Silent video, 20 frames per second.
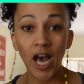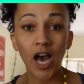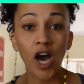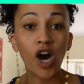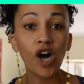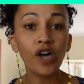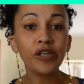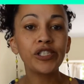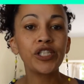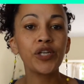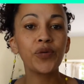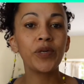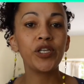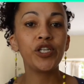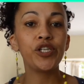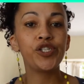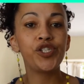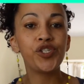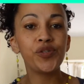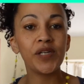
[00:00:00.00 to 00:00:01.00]
Also, when you're
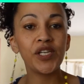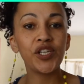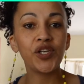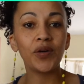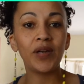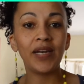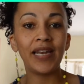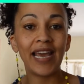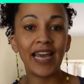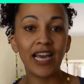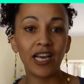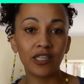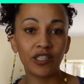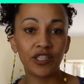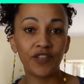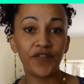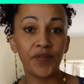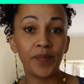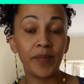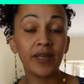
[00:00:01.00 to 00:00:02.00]
doing your layout
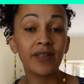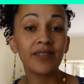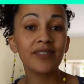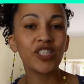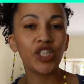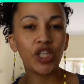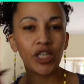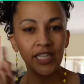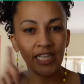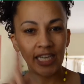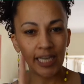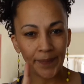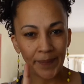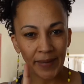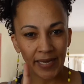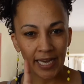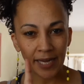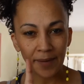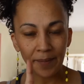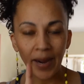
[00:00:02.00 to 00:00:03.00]
of meals, keeping
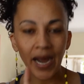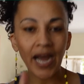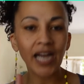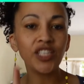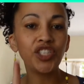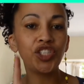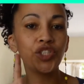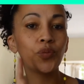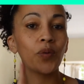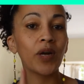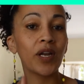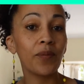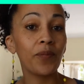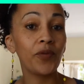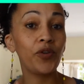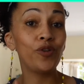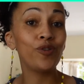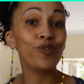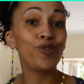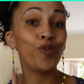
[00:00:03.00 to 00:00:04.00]
in mind you want to
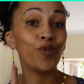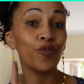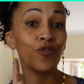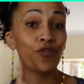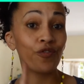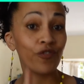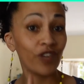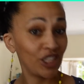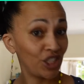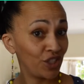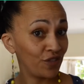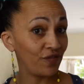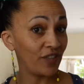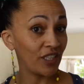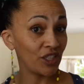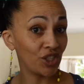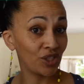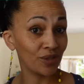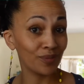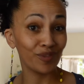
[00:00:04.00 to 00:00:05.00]
use your fresh
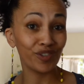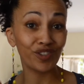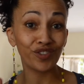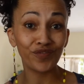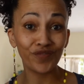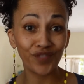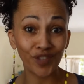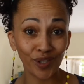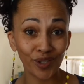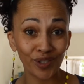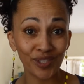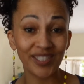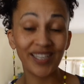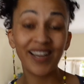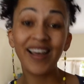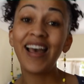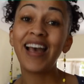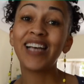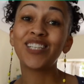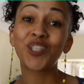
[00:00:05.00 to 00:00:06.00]
vegetables first
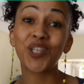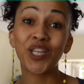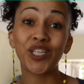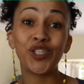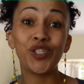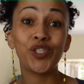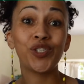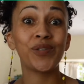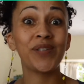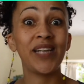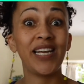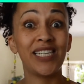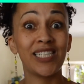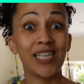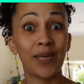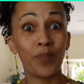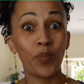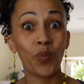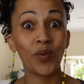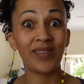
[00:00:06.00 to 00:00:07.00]
so that you don't end
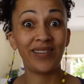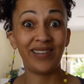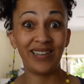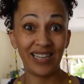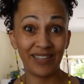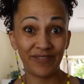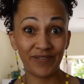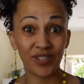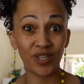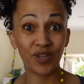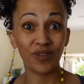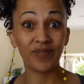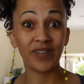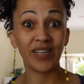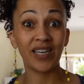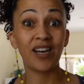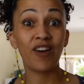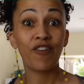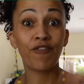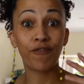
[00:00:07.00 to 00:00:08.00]
up with leftover
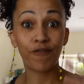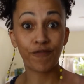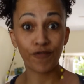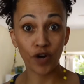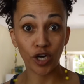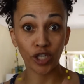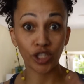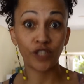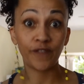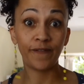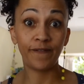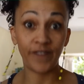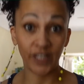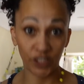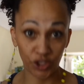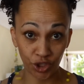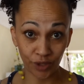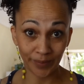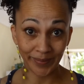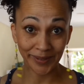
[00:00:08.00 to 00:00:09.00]
frothed
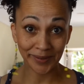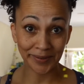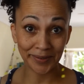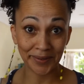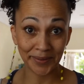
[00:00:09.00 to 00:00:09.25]
vegetables.